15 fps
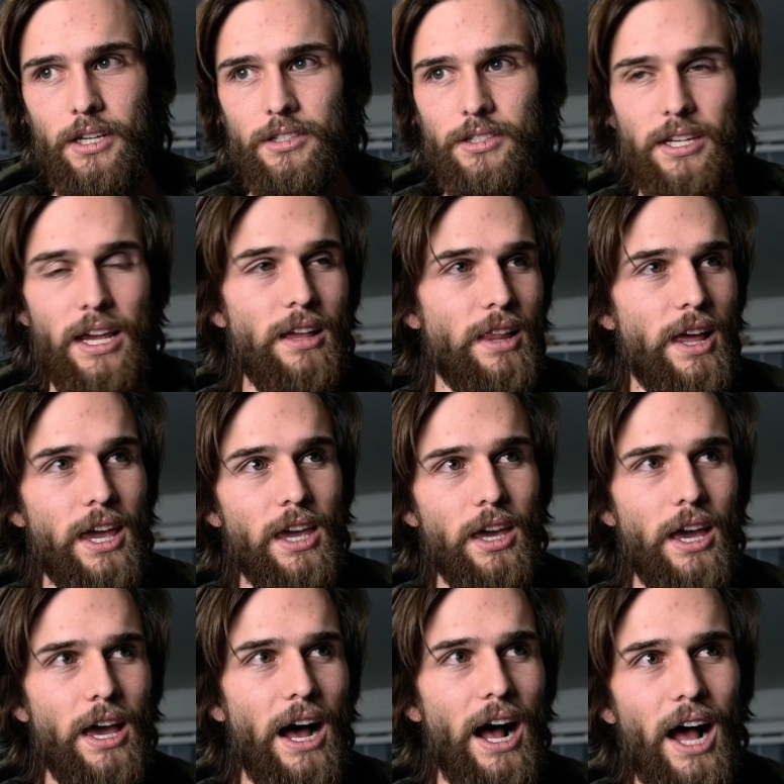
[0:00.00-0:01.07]
Say like,
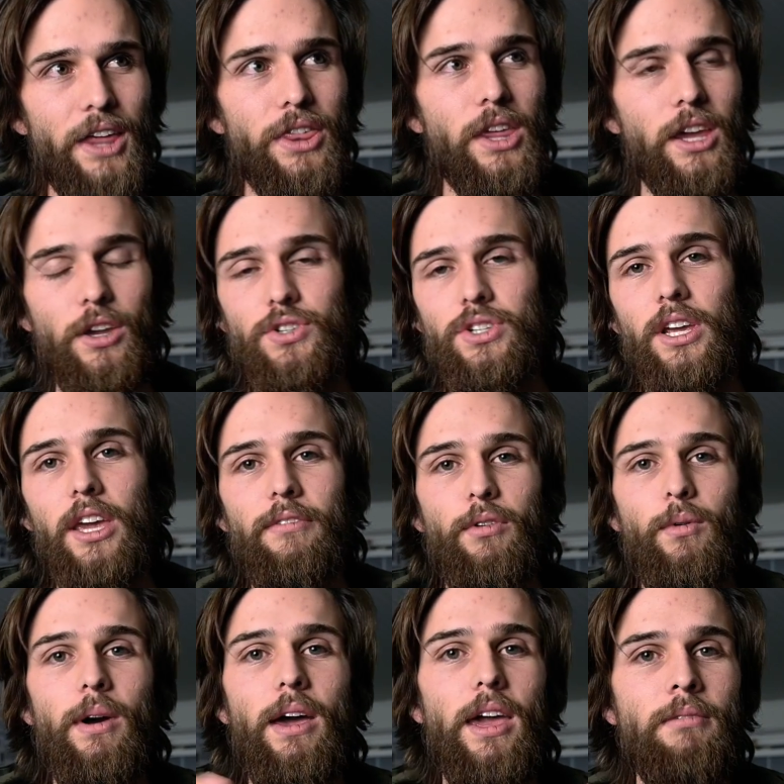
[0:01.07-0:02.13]
I think you should give
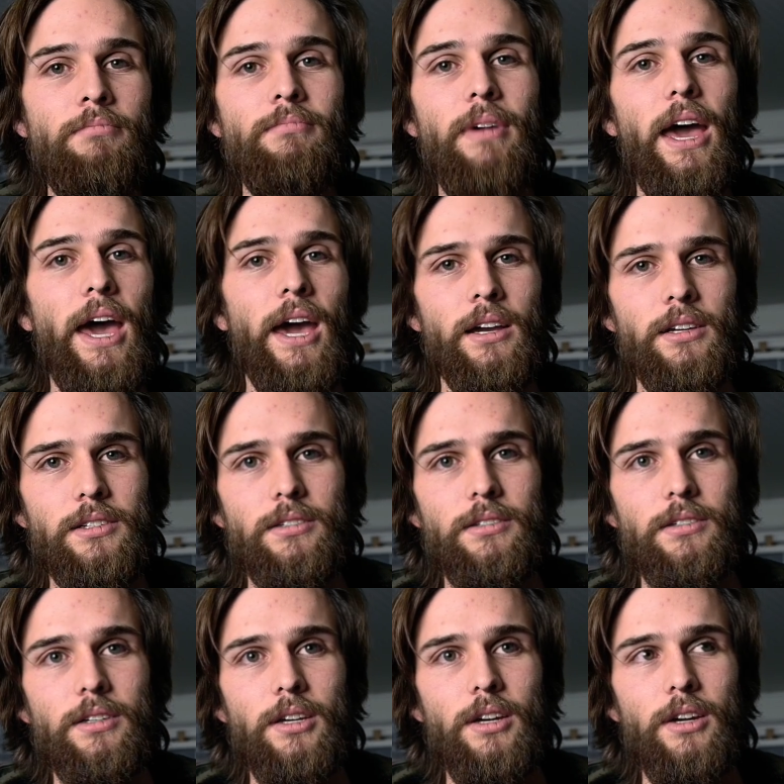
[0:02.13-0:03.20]
away
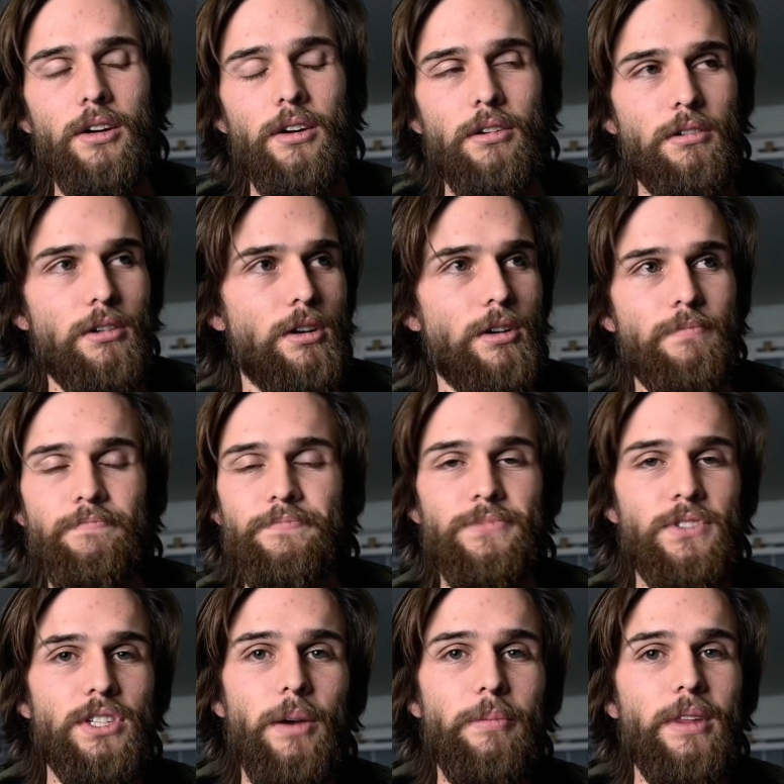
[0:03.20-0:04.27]
X, or
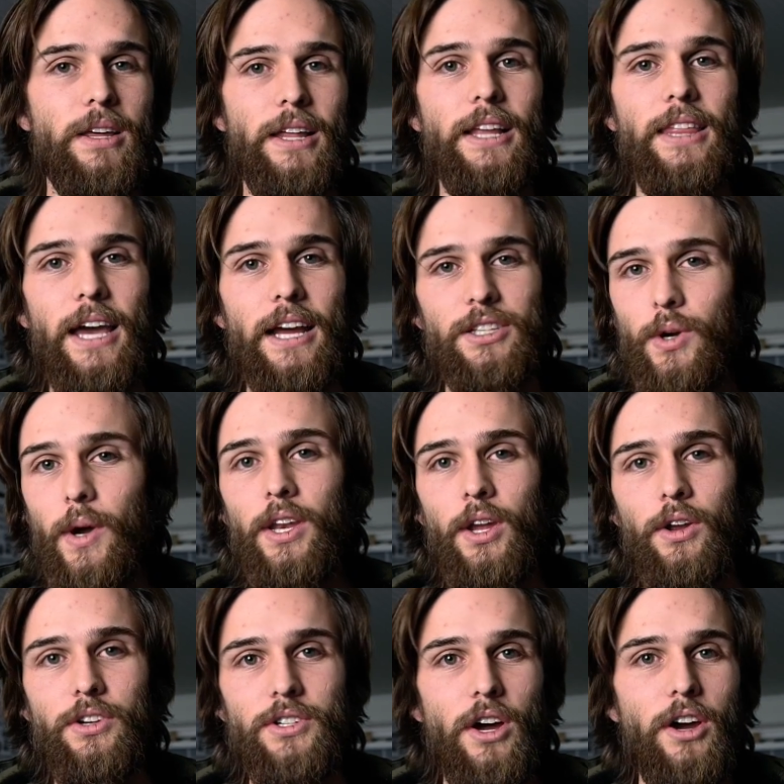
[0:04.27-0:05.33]
something like that, so I
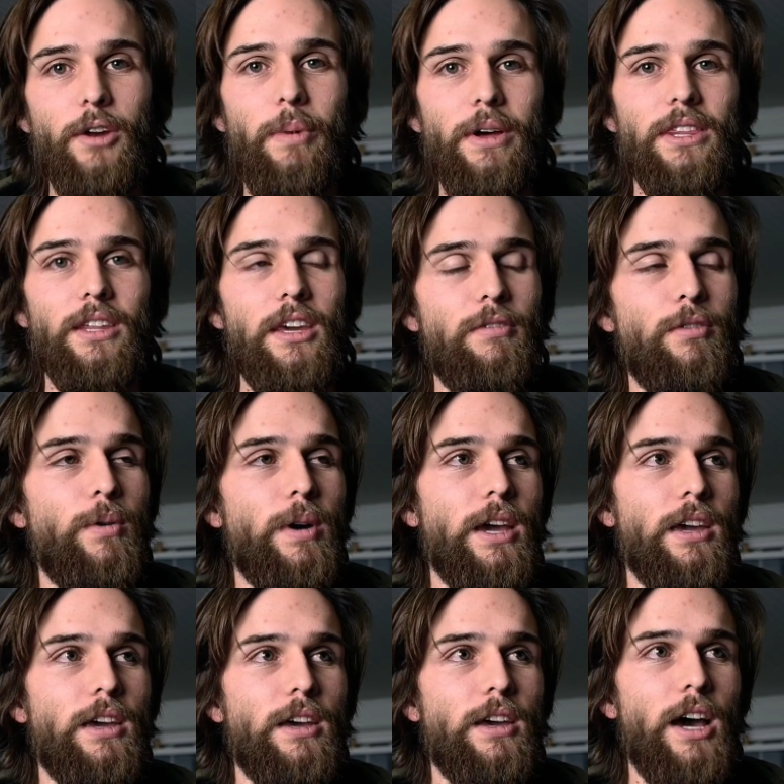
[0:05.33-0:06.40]
know you're talking about the
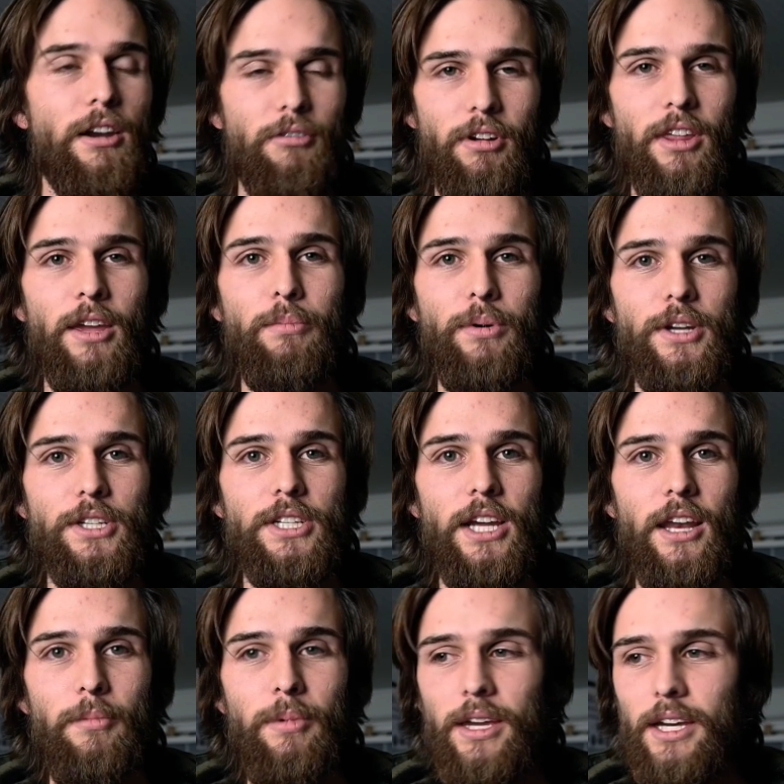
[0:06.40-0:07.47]
giveaway. I'd really
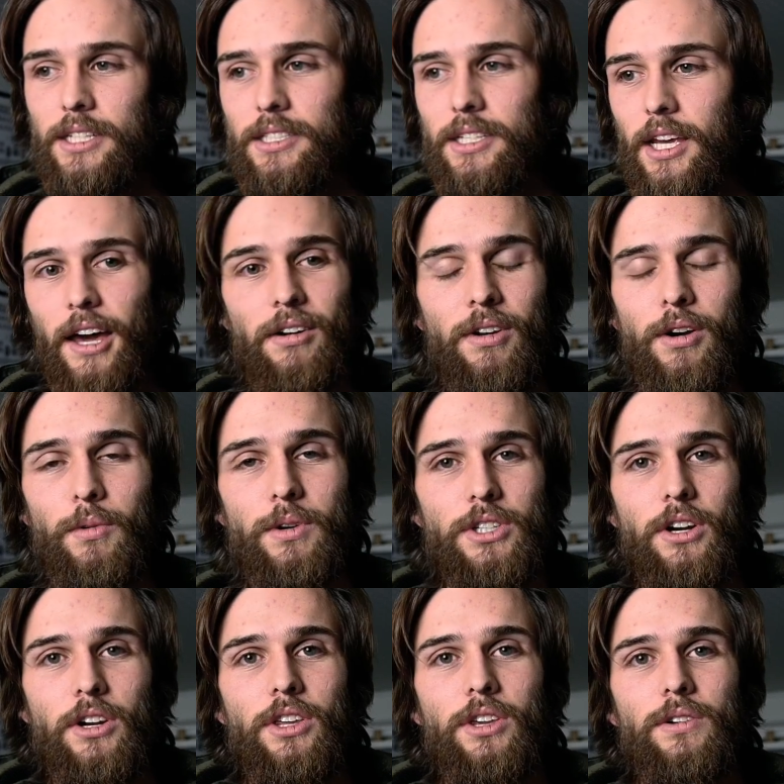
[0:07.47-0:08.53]
appreciate it because I don't know what
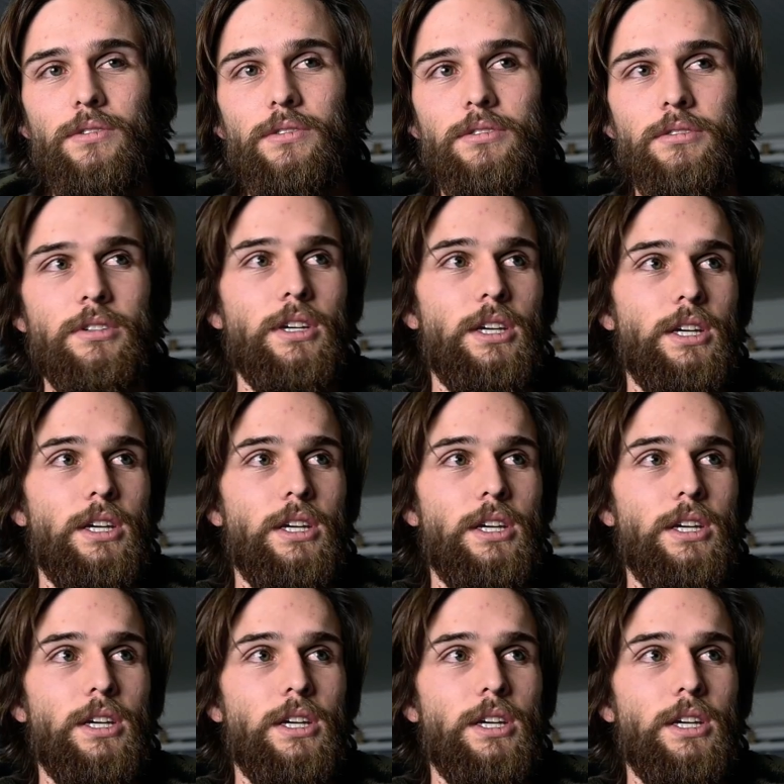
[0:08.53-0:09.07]
y'all could use.